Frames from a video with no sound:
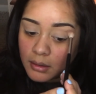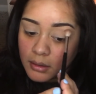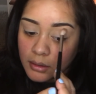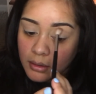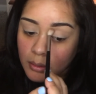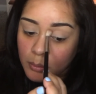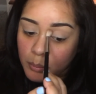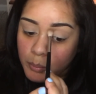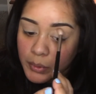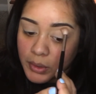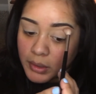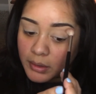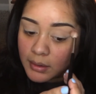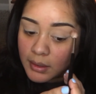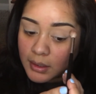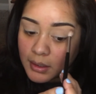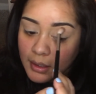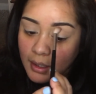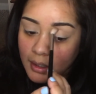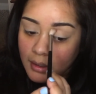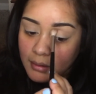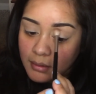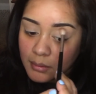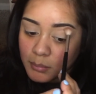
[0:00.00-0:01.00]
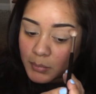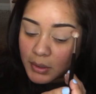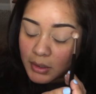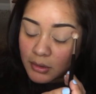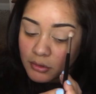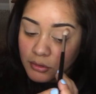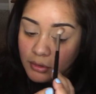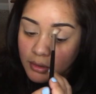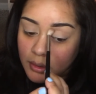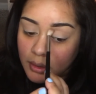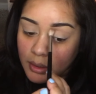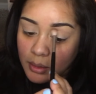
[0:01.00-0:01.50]
You're building that
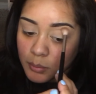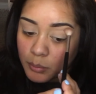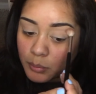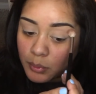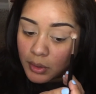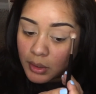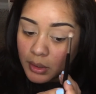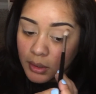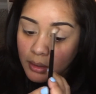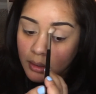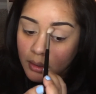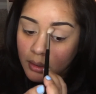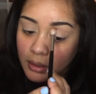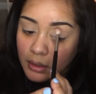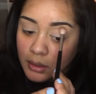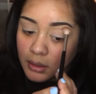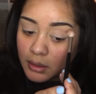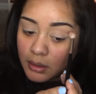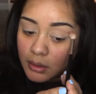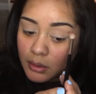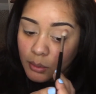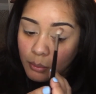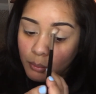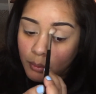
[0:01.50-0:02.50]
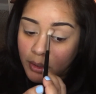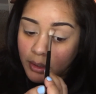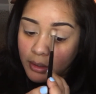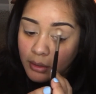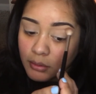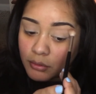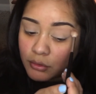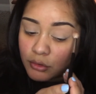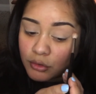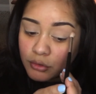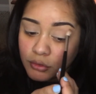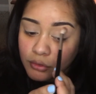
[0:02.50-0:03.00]
dimension up. You don't want to
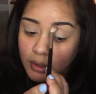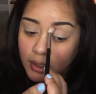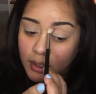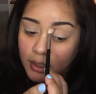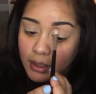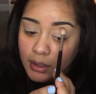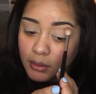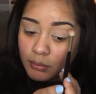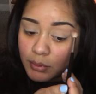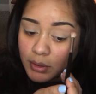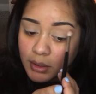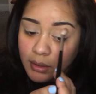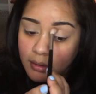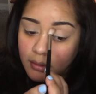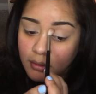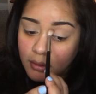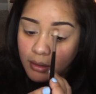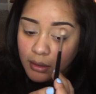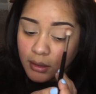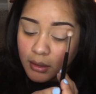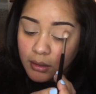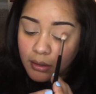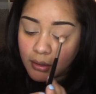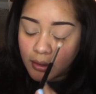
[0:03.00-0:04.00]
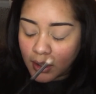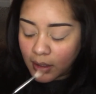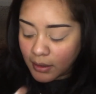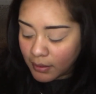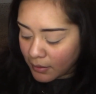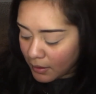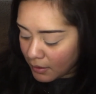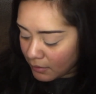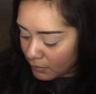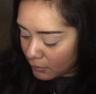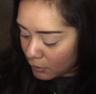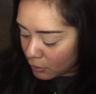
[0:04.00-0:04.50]
go straight in with a dark color
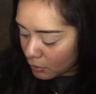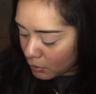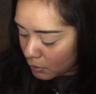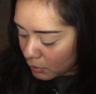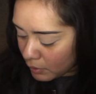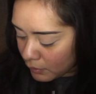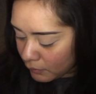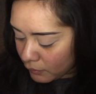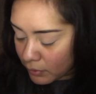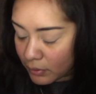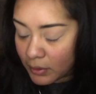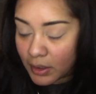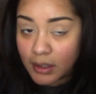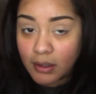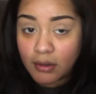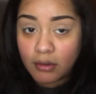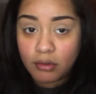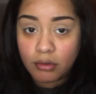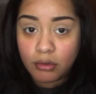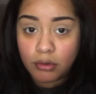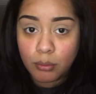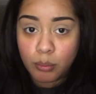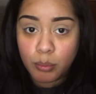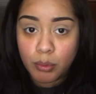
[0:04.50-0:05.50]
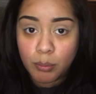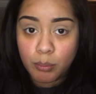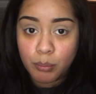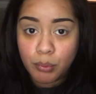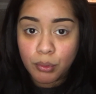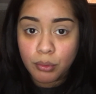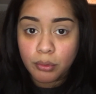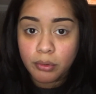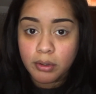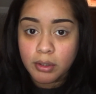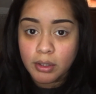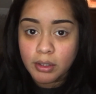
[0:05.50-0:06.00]
unless you're going for like a super
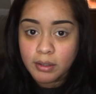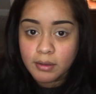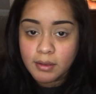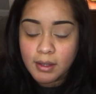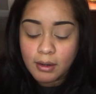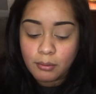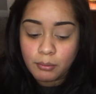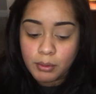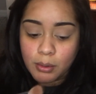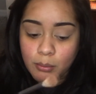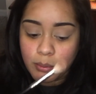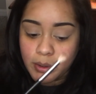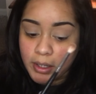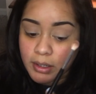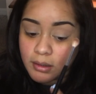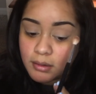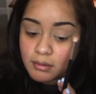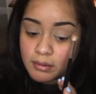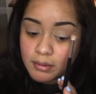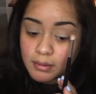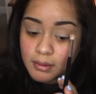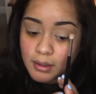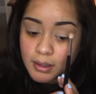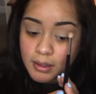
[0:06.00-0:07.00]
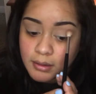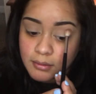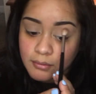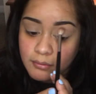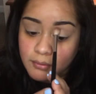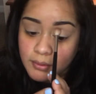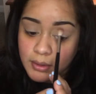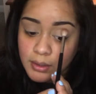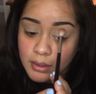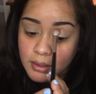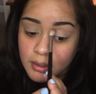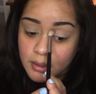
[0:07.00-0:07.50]
bold look that requires a lot of
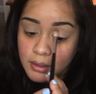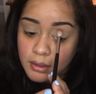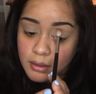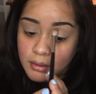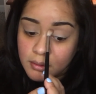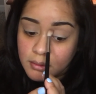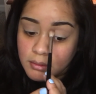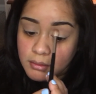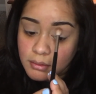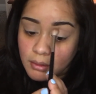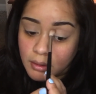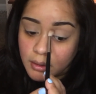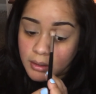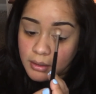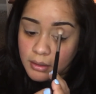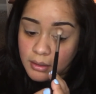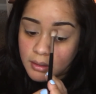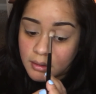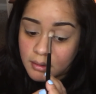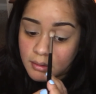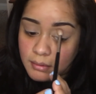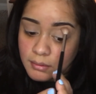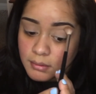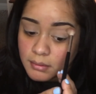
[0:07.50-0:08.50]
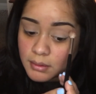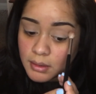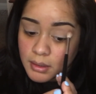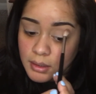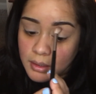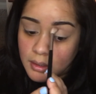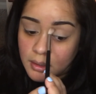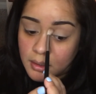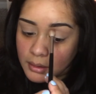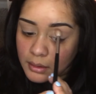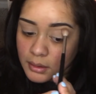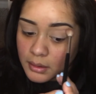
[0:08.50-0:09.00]
darkness.
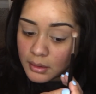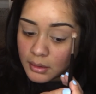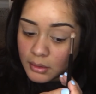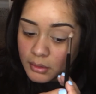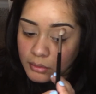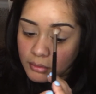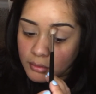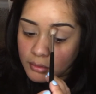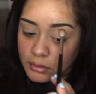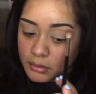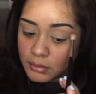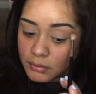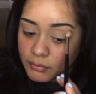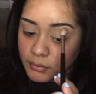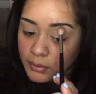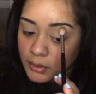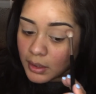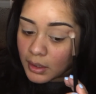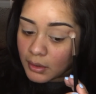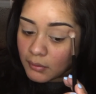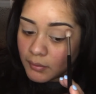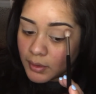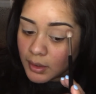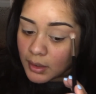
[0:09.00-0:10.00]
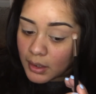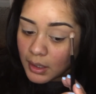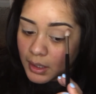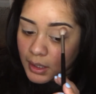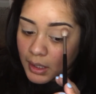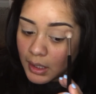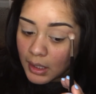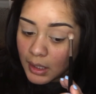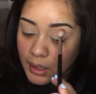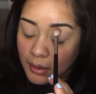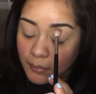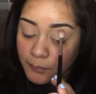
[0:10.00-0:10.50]
Just for
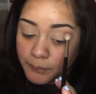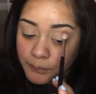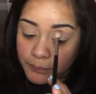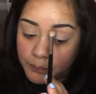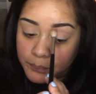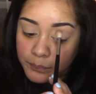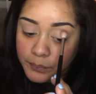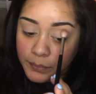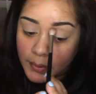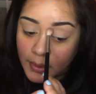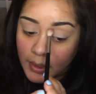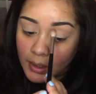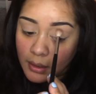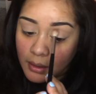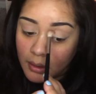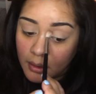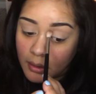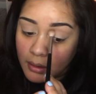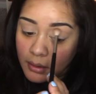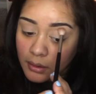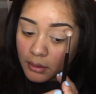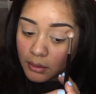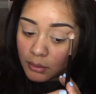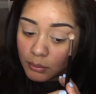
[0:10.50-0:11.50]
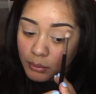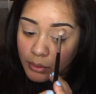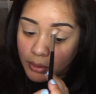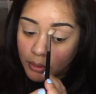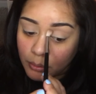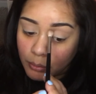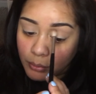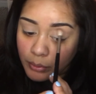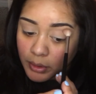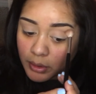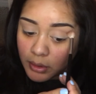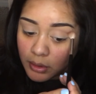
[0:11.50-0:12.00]
everyday, you want
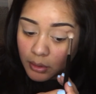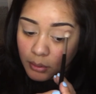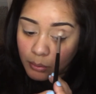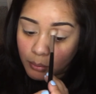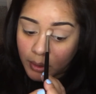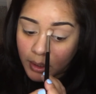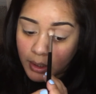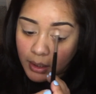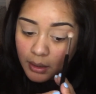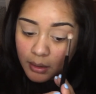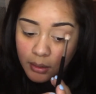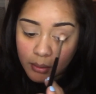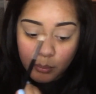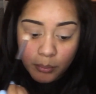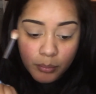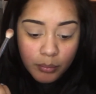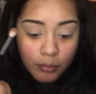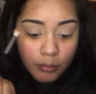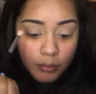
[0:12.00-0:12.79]
to work your way up.